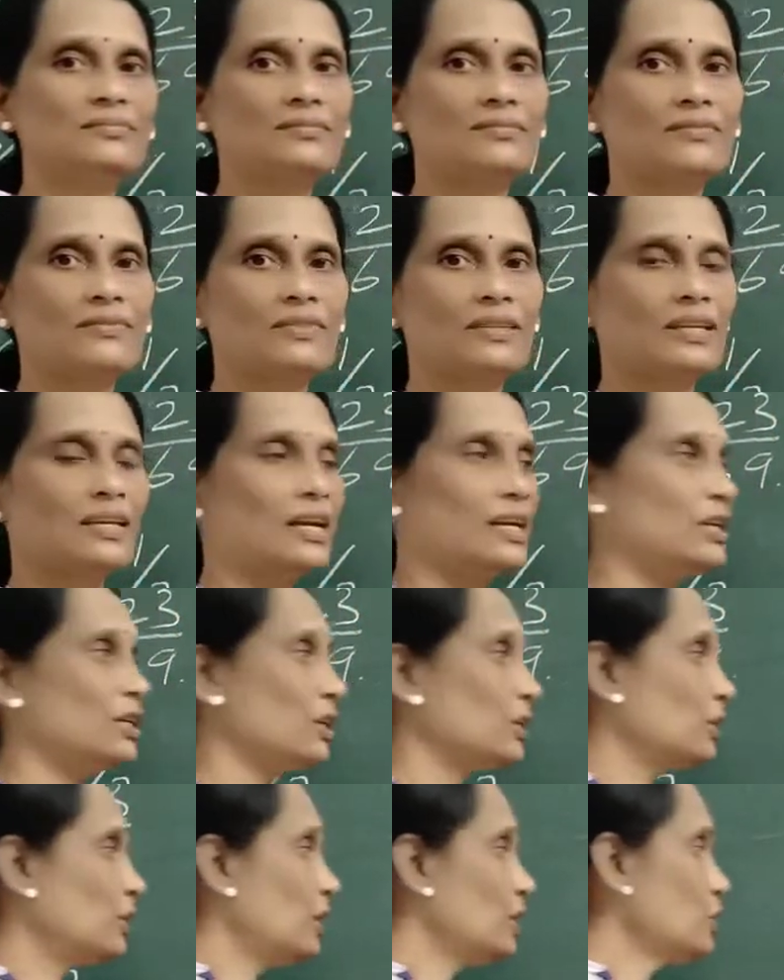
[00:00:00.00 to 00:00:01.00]
Right.
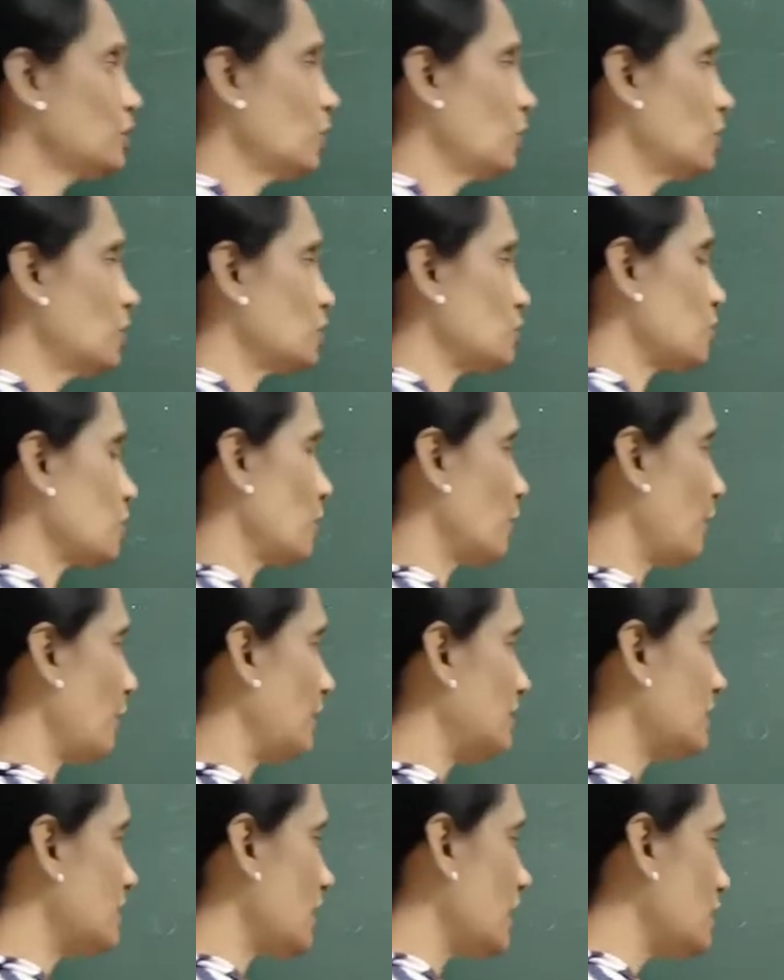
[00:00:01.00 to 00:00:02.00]
This also, when
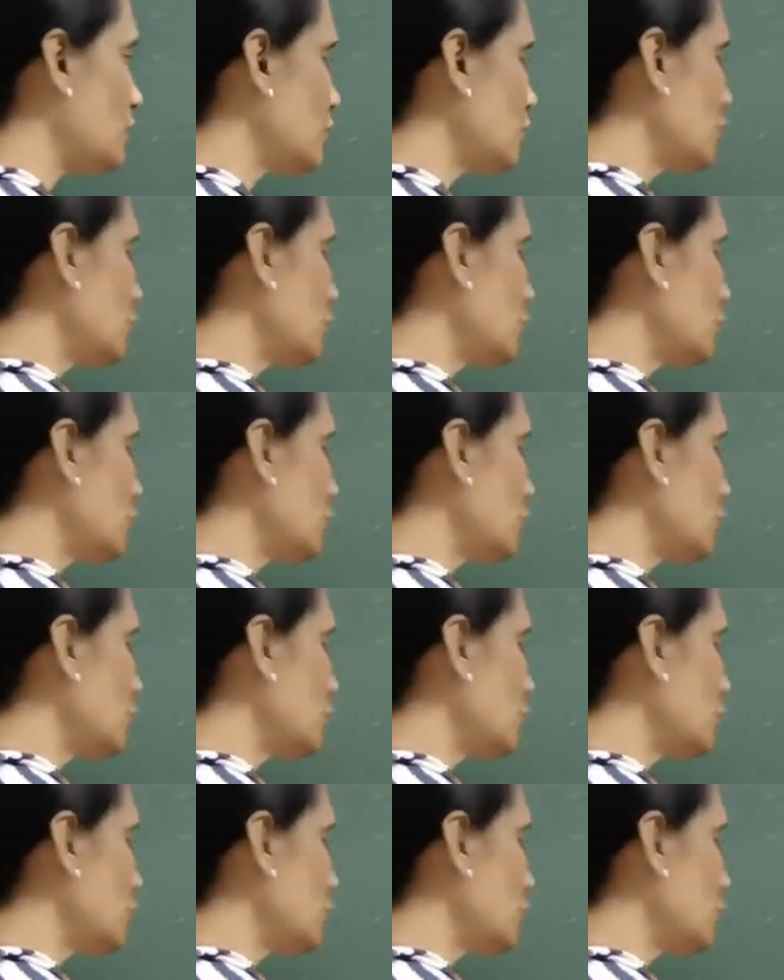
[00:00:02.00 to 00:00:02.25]
change it into